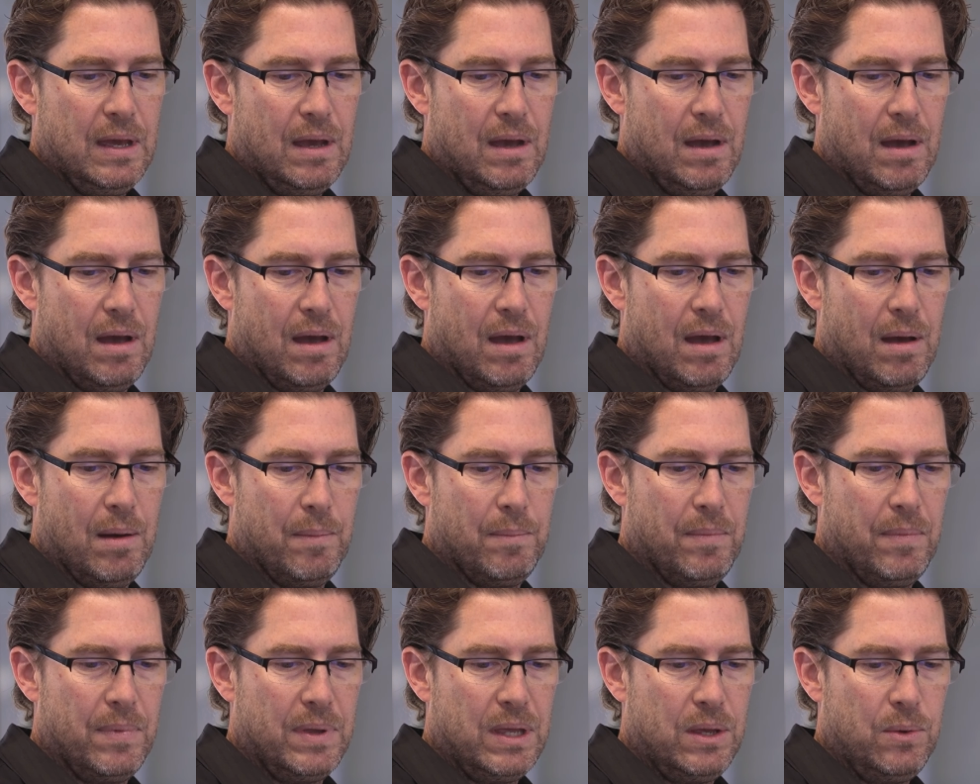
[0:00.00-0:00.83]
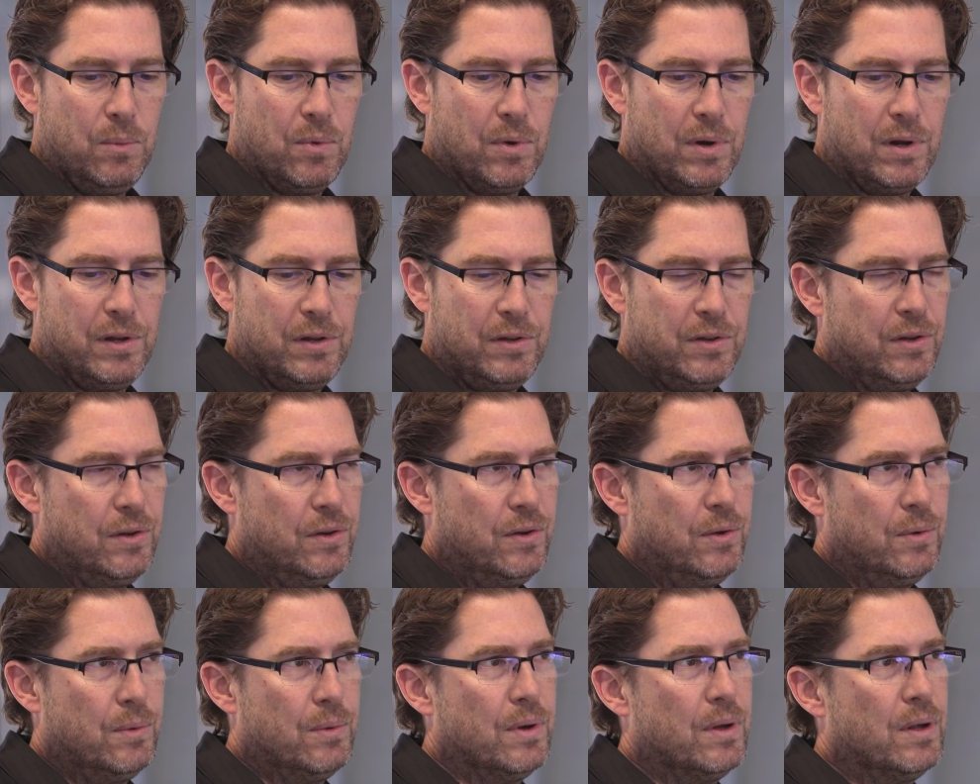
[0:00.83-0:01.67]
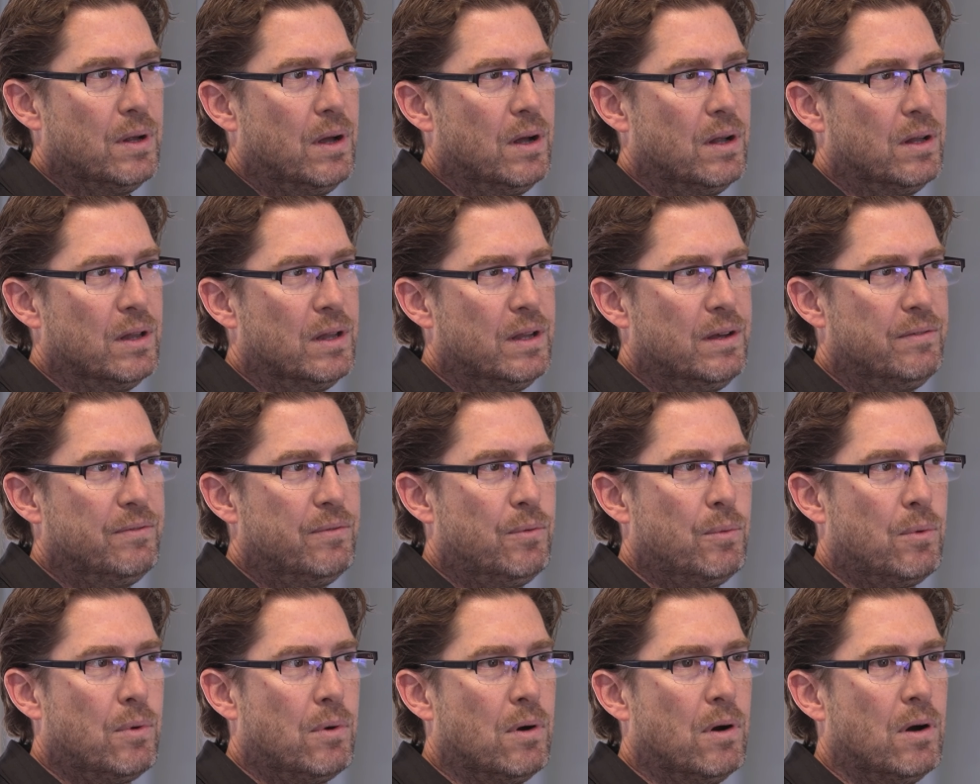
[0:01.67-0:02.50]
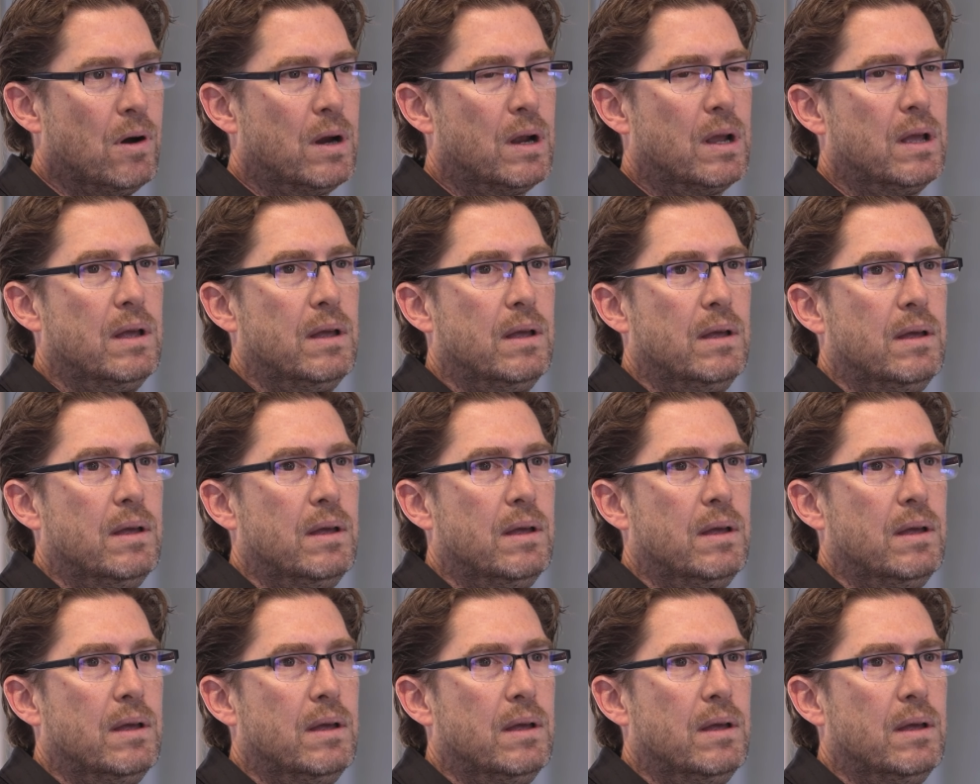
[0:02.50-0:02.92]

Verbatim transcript: Um, he wanted to do a, a live work